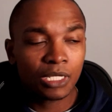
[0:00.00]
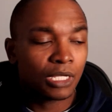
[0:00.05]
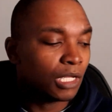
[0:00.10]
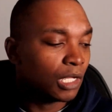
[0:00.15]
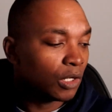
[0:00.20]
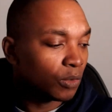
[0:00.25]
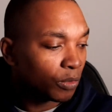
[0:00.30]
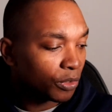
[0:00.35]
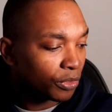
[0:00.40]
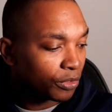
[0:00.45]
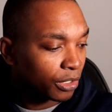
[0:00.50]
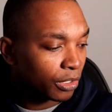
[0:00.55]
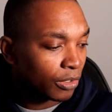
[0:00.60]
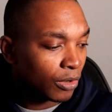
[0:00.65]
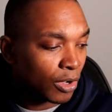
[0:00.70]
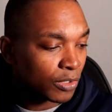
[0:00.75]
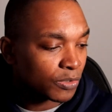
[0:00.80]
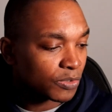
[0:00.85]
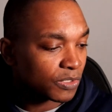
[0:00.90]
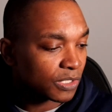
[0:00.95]
with
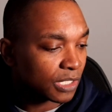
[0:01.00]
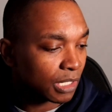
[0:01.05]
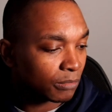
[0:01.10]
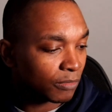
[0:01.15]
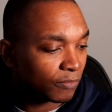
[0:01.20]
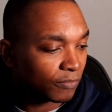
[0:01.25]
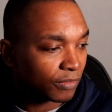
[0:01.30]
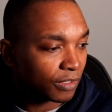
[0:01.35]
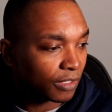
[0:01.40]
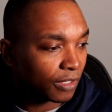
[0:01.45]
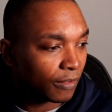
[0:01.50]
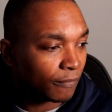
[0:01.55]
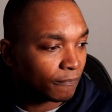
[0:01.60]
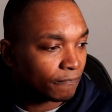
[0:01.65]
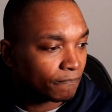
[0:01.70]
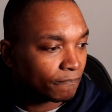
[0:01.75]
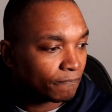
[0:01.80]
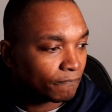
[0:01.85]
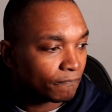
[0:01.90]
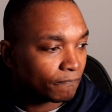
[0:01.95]
regards to some of the
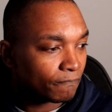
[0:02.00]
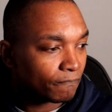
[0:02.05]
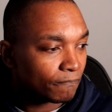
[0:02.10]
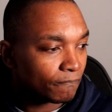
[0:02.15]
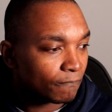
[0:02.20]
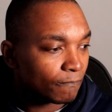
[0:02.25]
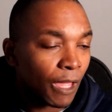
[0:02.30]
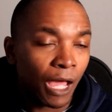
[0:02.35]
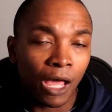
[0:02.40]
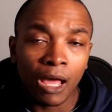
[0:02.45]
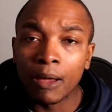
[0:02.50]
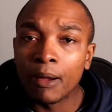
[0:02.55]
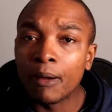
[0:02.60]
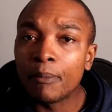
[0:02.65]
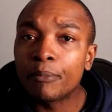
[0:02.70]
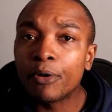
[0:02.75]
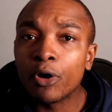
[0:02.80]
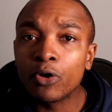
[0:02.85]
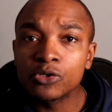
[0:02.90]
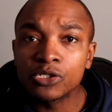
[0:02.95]

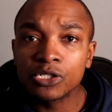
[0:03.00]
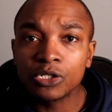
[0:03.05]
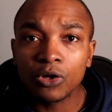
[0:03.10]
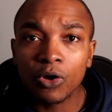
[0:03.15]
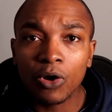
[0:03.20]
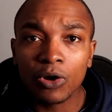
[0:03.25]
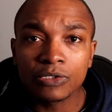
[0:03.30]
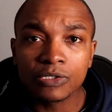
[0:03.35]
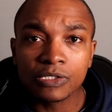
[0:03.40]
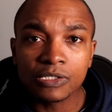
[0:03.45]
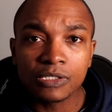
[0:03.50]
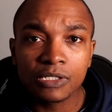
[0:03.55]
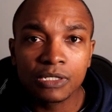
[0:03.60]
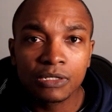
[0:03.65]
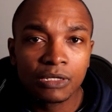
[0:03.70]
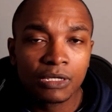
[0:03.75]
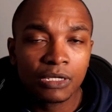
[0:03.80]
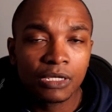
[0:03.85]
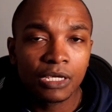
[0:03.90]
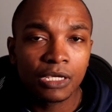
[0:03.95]
pros and cons
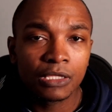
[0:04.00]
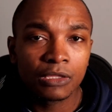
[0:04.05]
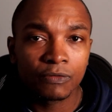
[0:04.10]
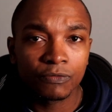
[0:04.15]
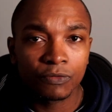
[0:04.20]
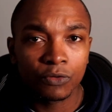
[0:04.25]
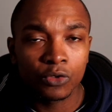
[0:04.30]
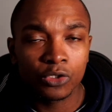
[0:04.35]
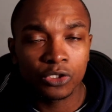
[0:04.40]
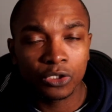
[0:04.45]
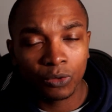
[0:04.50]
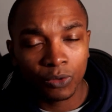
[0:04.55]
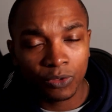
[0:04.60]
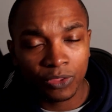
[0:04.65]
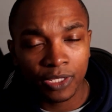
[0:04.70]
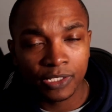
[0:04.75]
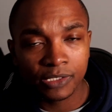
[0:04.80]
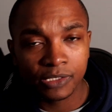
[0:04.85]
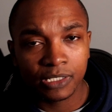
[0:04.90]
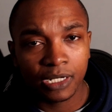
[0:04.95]
in the future, or
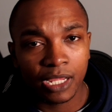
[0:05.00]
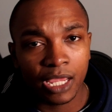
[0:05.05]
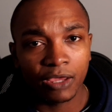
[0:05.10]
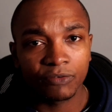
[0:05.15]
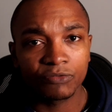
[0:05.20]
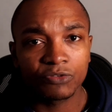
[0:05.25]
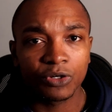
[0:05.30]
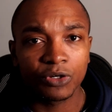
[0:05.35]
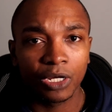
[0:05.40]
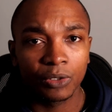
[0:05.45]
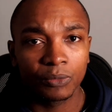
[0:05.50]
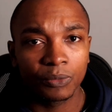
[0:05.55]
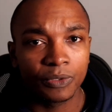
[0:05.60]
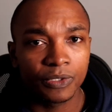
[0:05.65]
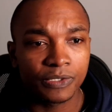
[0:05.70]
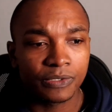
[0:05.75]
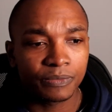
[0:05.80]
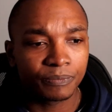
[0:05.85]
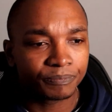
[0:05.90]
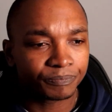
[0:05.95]
things that I have tried with
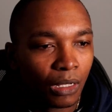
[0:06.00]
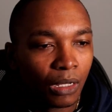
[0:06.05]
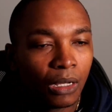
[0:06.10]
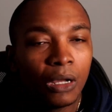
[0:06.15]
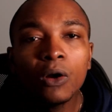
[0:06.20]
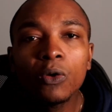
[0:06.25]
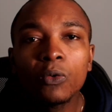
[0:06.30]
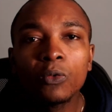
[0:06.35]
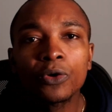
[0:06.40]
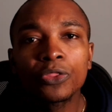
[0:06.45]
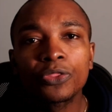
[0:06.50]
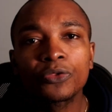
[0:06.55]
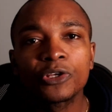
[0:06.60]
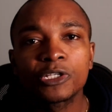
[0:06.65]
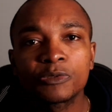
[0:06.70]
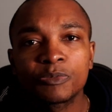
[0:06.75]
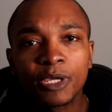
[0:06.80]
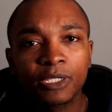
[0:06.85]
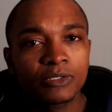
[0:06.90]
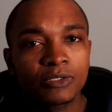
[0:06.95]
this. With
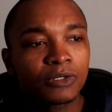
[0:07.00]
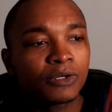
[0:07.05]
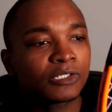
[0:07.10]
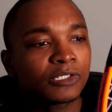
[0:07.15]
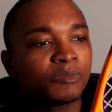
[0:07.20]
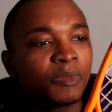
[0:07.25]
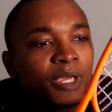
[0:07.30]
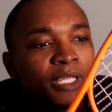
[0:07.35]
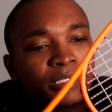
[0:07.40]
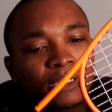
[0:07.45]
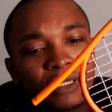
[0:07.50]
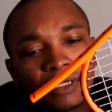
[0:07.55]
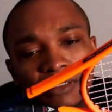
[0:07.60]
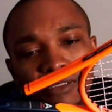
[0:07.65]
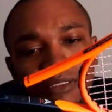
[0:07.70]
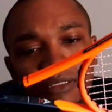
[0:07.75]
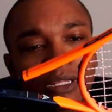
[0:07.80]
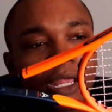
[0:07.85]
respect to cosmetics,